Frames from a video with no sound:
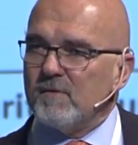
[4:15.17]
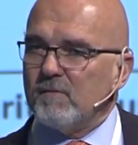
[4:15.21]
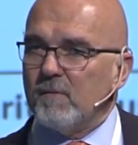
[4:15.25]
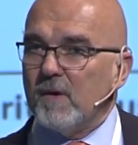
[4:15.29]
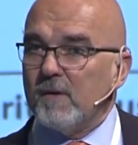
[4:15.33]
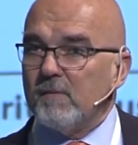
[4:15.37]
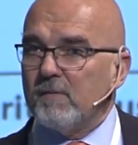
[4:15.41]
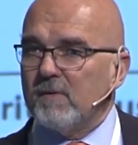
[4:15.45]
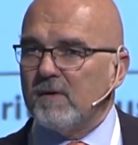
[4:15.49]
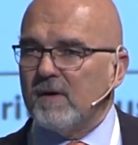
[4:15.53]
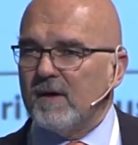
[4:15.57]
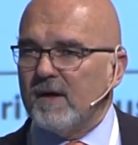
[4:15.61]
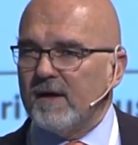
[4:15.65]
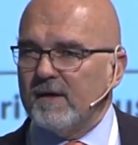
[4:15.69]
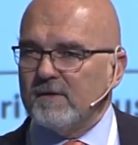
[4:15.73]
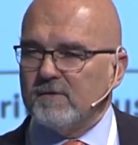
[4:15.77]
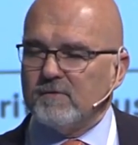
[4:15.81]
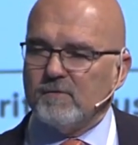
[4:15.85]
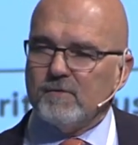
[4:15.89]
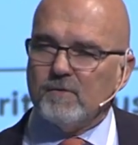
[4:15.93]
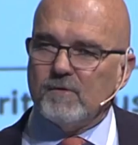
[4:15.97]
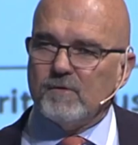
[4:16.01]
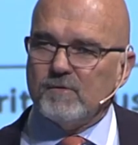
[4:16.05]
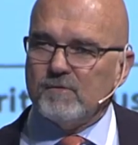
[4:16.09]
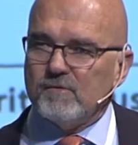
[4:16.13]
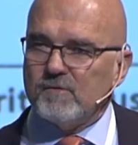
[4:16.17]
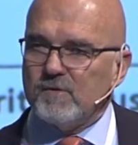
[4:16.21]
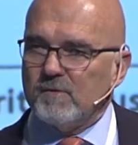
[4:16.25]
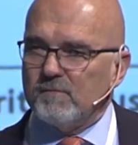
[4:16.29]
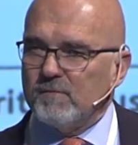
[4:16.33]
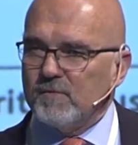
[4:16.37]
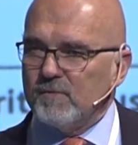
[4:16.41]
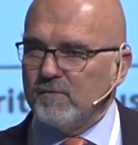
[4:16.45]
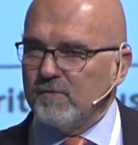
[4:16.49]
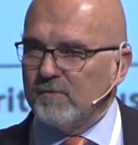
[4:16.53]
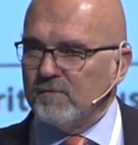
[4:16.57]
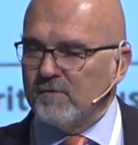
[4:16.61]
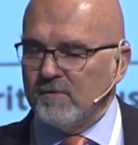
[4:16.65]
We would like to go to the
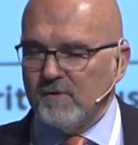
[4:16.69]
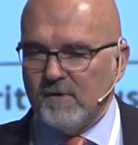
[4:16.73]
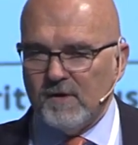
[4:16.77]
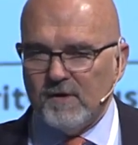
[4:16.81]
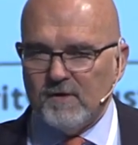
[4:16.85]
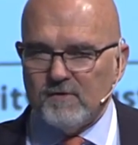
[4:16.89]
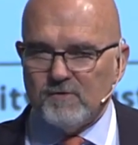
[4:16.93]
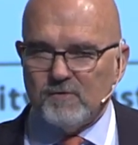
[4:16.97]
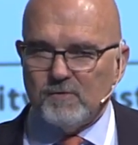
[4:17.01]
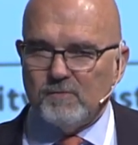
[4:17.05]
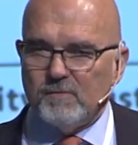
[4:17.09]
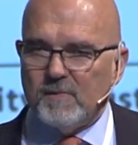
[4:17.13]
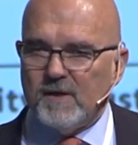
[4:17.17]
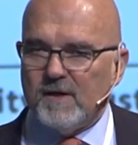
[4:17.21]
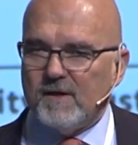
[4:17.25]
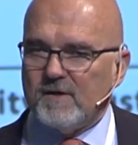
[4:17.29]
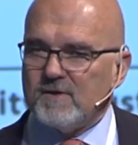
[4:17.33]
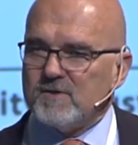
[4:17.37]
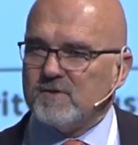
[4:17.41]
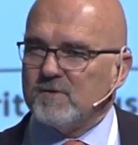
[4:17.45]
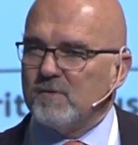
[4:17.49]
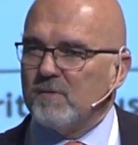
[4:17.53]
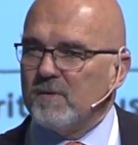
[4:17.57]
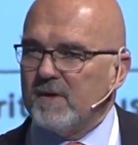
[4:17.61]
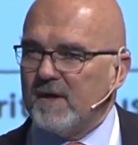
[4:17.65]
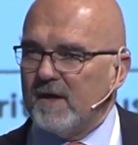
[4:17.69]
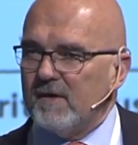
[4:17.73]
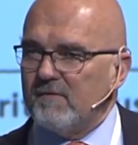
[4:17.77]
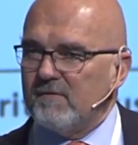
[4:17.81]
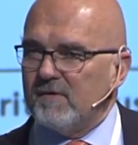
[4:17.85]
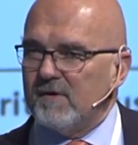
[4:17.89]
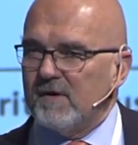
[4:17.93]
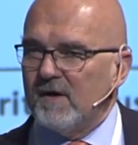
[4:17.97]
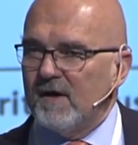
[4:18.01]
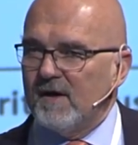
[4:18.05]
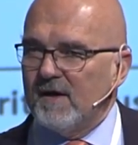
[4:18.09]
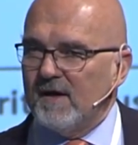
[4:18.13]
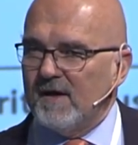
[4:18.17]
moon, to Mars, or whatever.